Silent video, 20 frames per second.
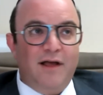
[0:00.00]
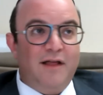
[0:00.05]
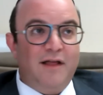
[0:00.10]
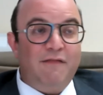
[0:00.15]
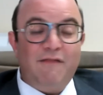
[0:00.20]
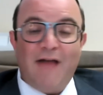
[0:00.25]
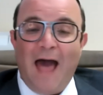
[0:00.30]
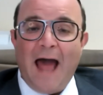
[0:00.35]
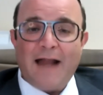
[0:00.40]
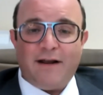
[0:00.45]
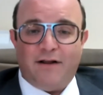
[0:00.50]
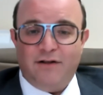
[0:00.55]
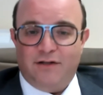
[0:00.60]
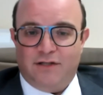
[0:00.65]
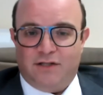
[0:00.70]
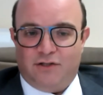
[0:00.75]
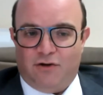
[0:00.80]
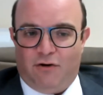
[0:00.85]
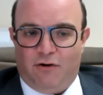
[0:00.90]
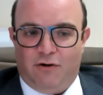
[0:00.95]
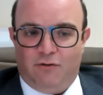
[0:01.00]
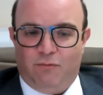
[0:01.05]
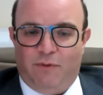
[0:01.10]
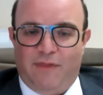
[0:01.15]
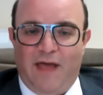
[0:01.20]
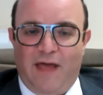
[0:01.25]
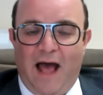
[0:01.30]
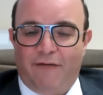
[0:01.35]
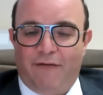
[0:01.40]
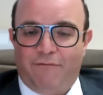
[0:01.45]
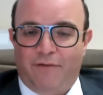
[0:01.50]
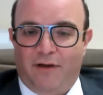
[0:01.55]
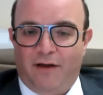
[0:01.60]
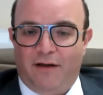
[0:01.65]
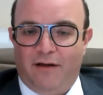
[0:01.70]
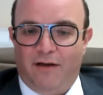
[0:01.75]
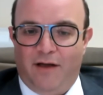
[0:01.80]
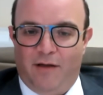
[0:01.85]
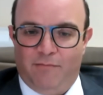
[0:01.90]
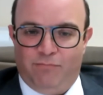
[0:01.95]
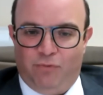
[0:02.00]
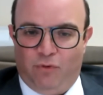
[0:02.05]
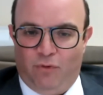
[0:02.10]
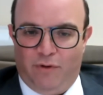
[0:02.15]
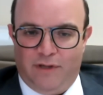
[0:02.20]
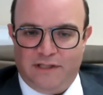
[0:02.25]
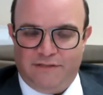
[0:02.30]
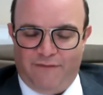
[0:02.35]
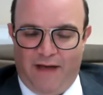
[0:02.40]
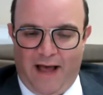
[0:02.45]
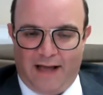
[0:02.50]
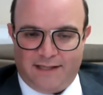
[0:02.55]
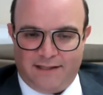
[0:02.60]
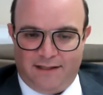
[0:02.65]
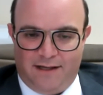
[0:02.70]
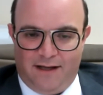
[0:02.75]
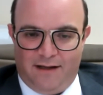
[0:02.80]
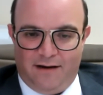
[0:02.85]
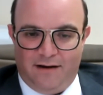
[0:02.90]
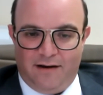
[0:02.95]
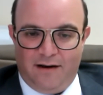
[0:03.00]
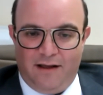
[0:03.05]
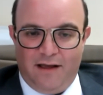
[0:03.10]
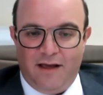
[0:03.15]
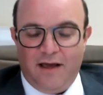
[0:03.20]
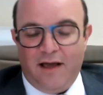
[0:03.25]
that concerned with having employees vaccinated.